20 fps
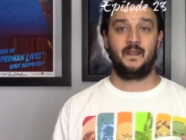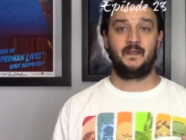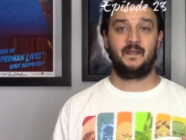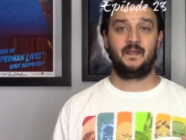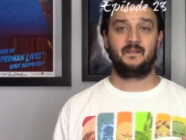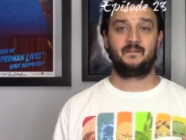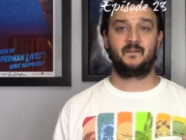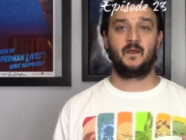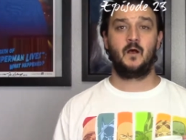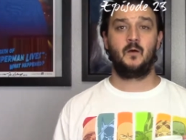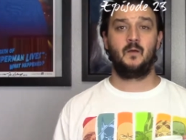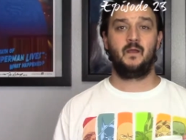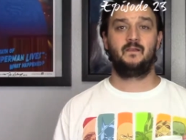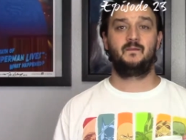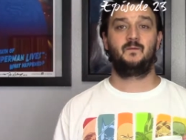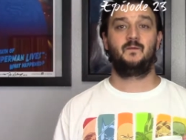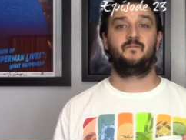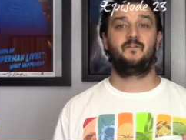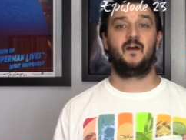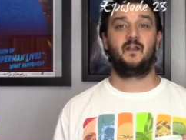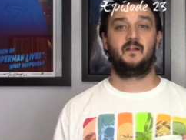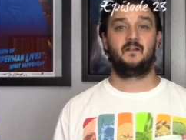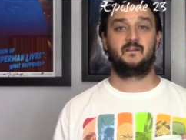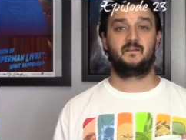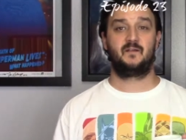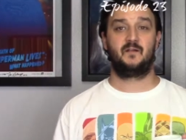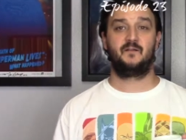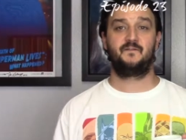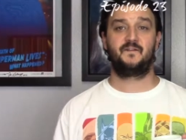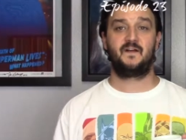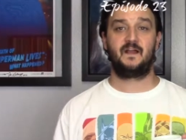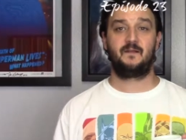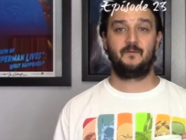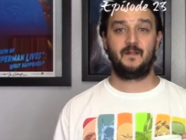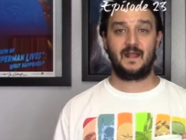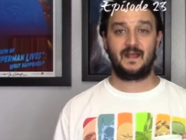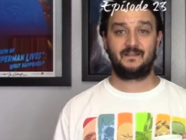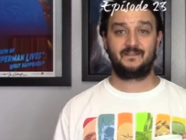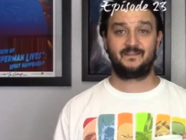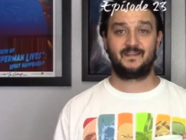And as always, we've got our Certified
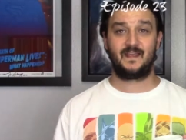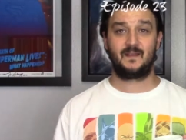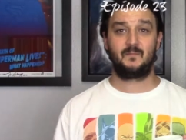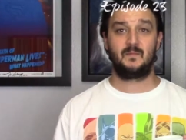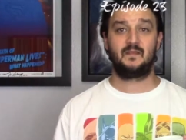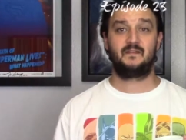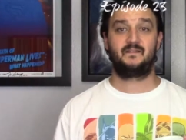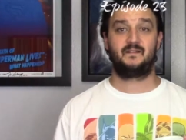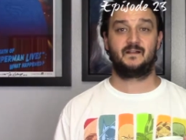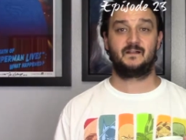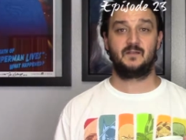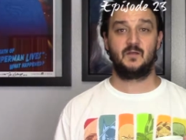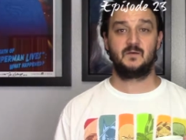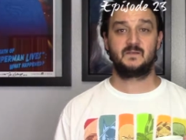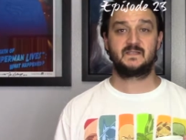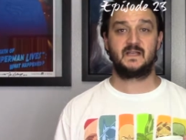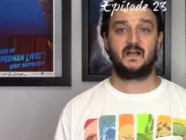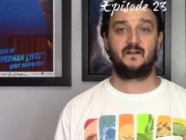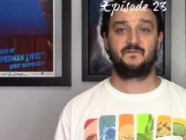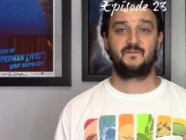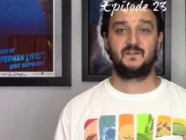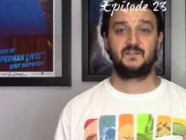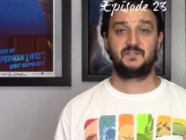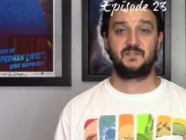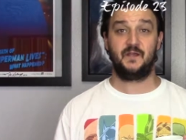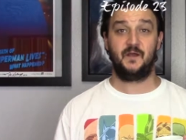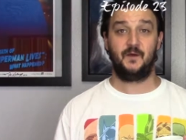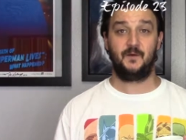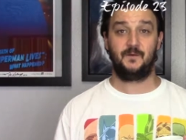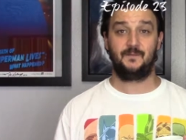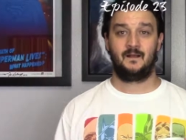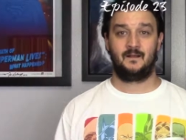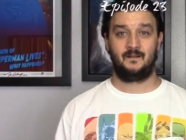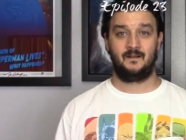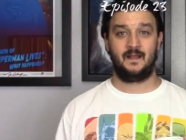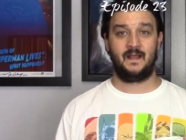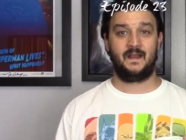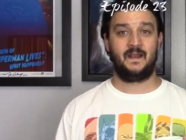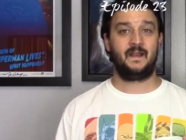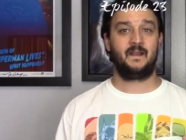Rad segment to close off the show. All
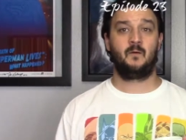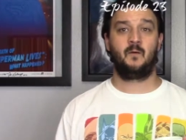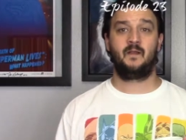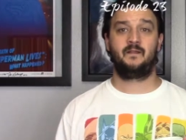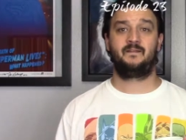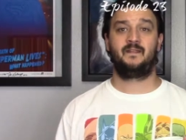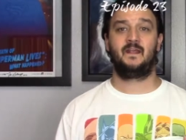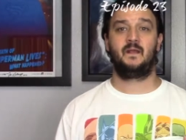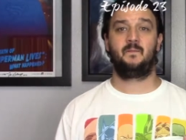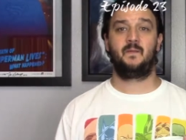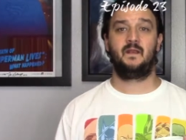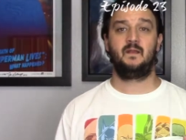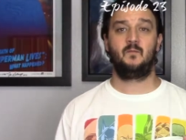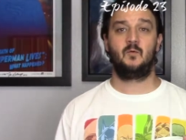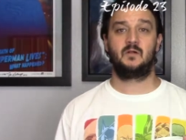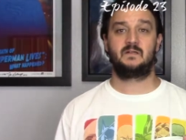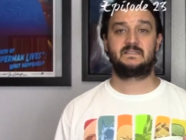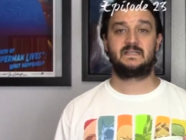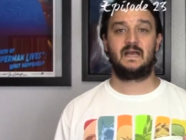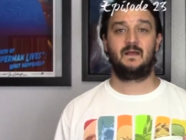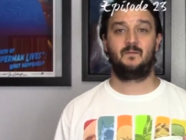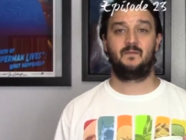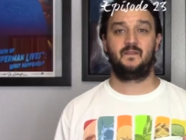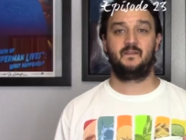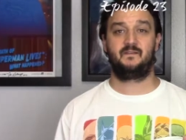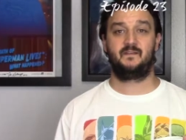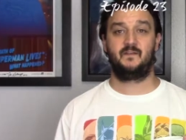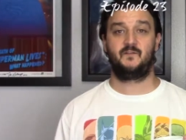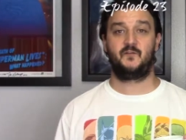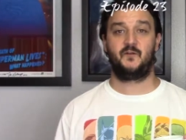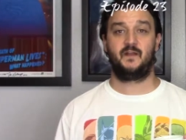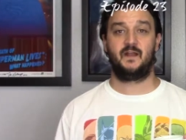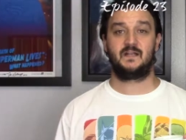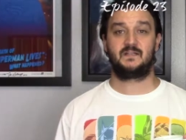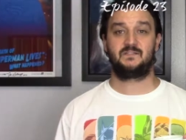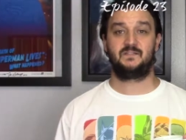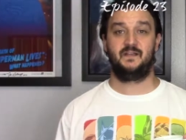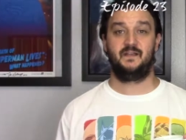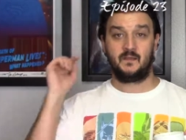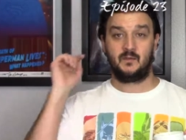right, I don't wanna take up any more time with this
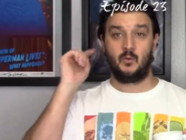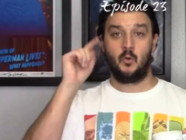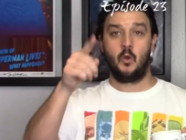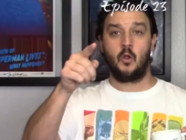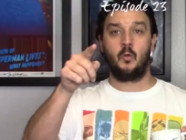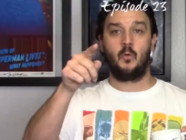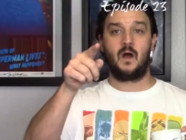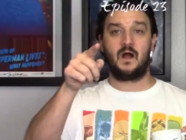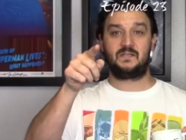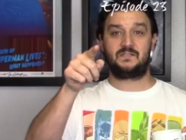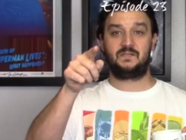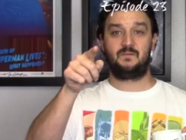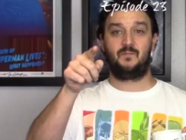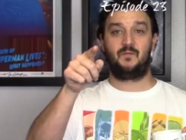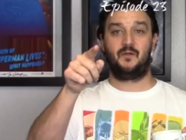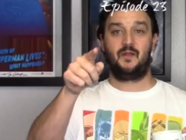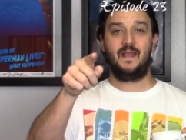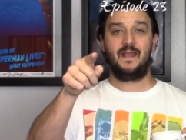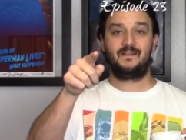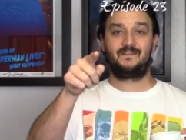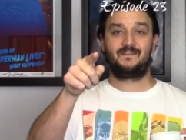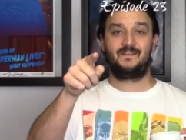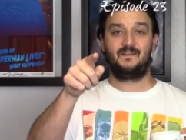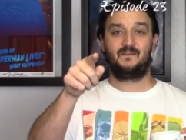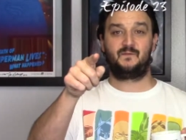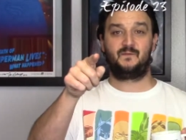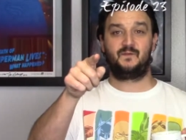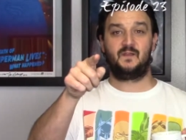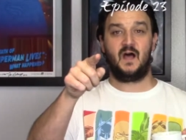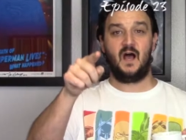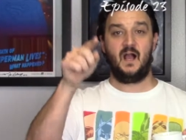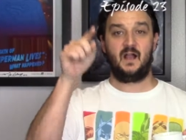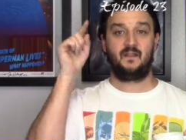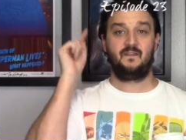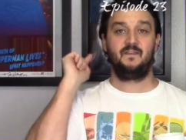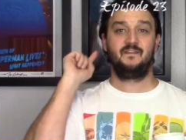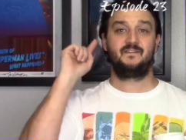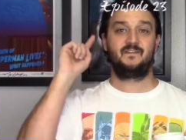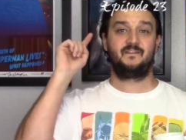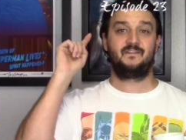introduction. You're watching Brunansky's vlog.
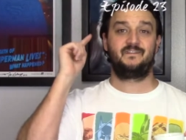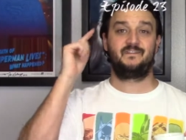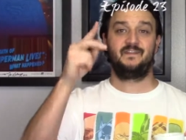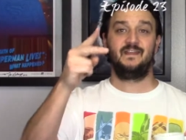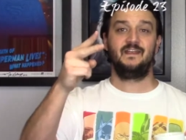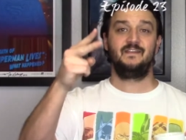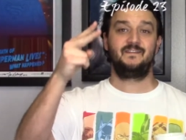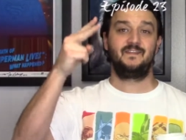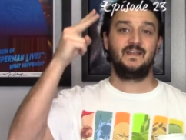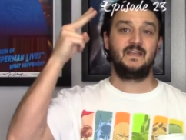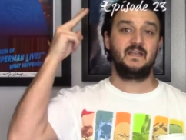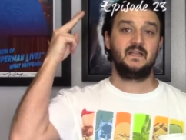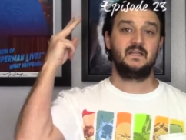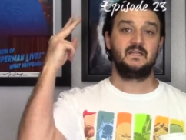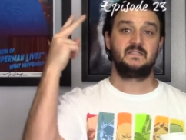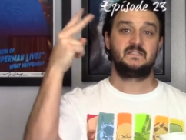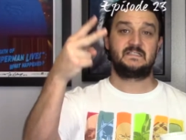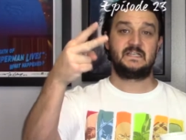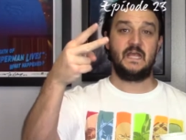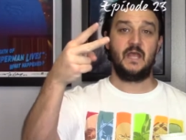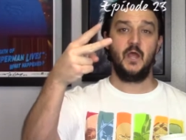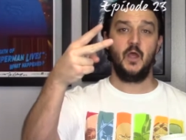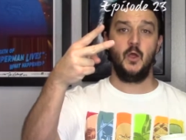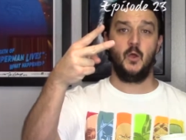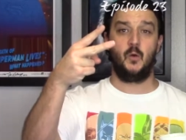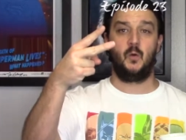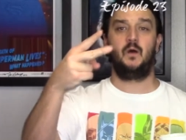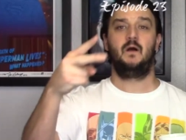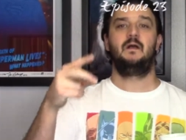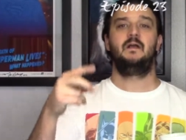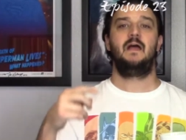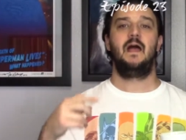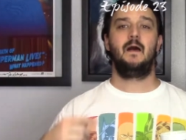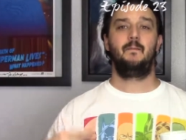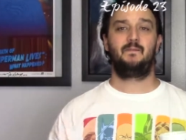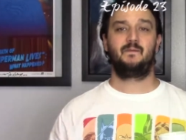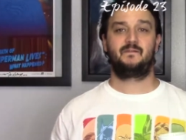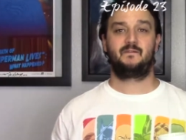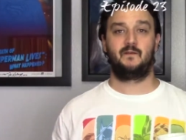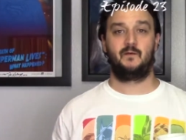This is season two,
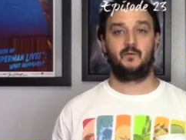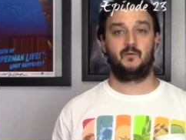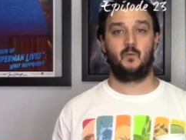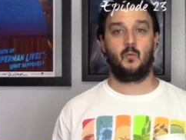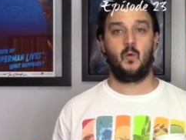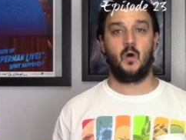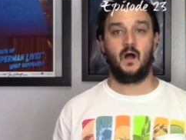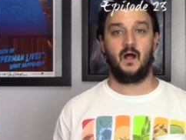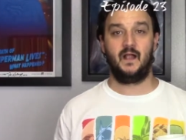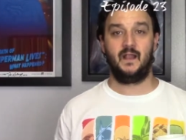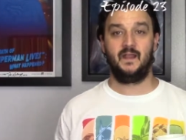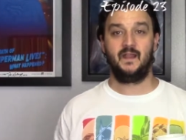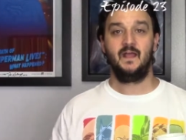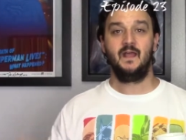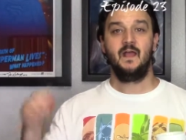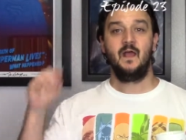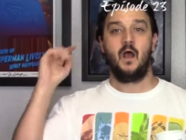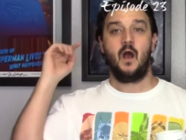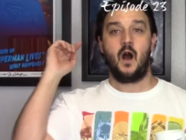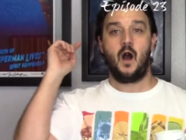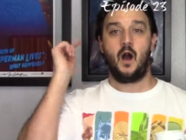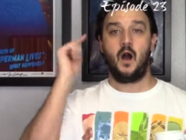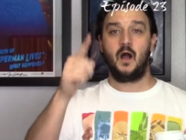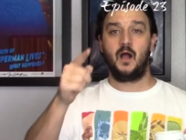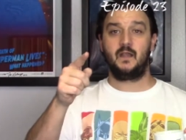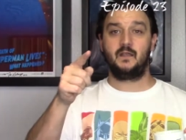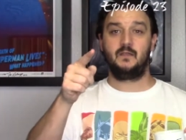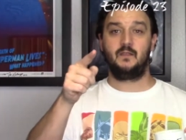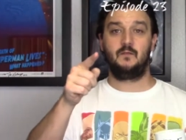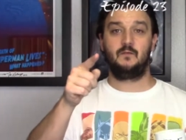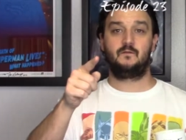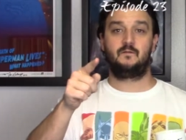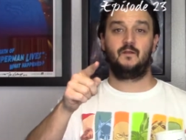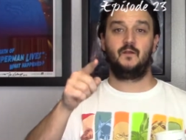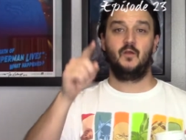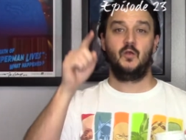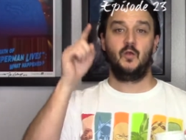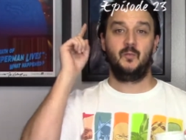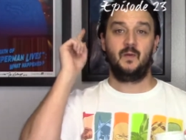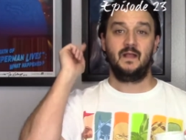episode one, on
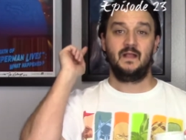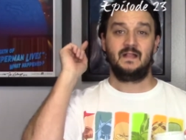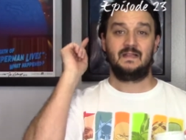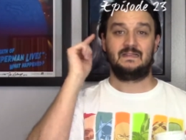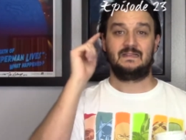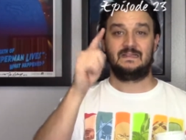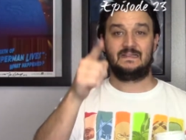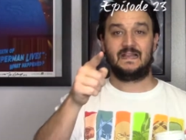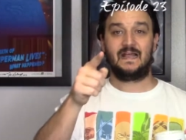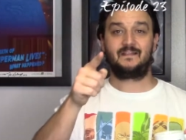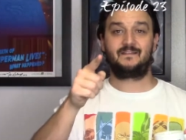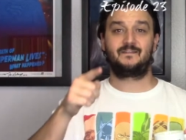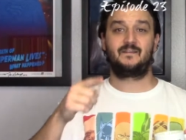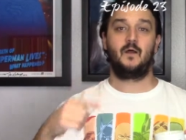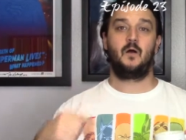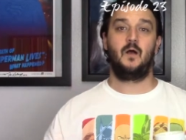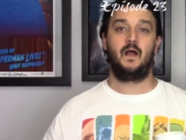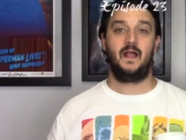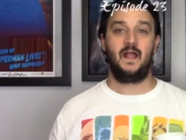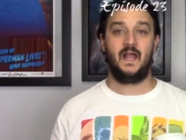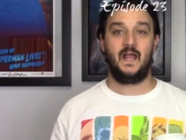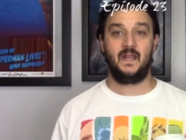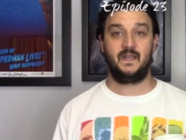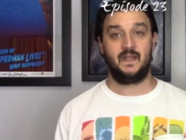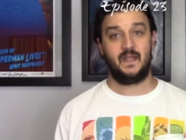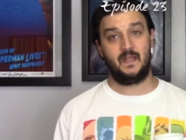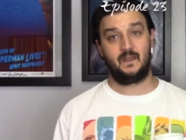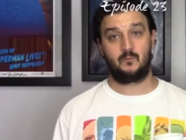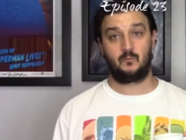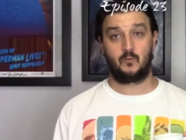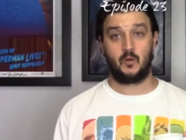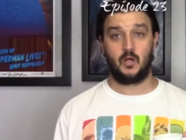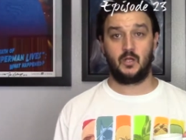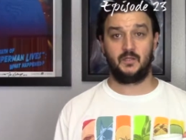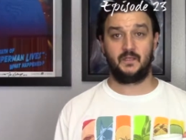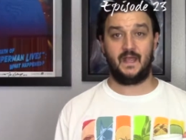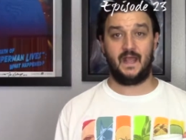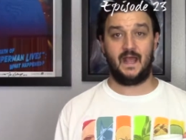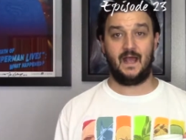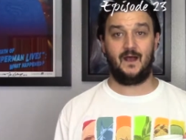YouTube. Let's go ahead and roll
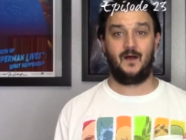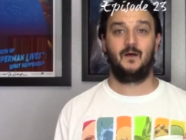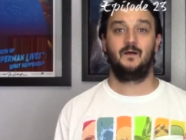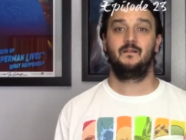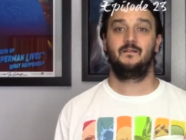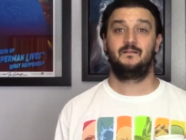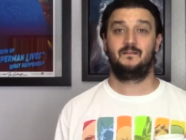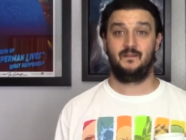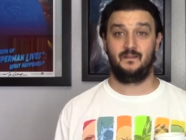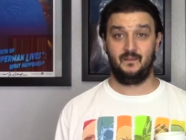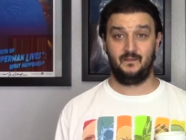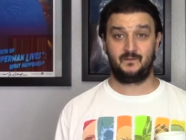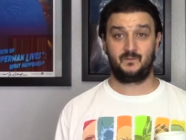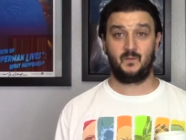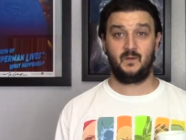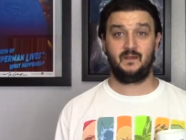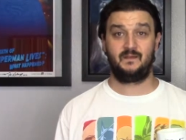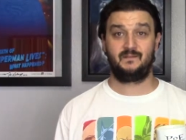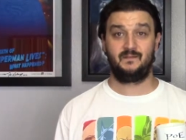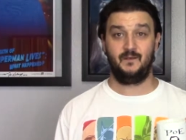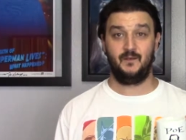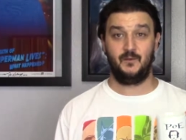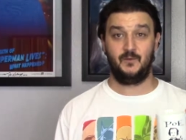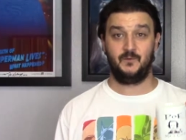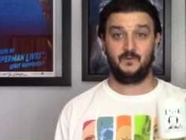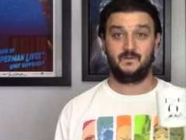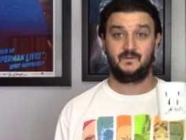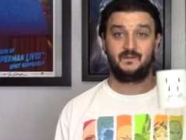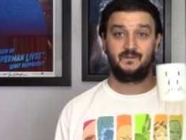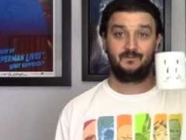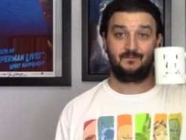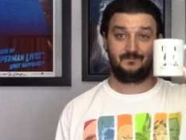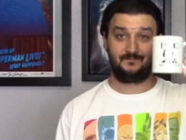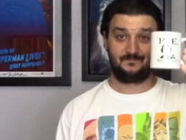now to this week's news.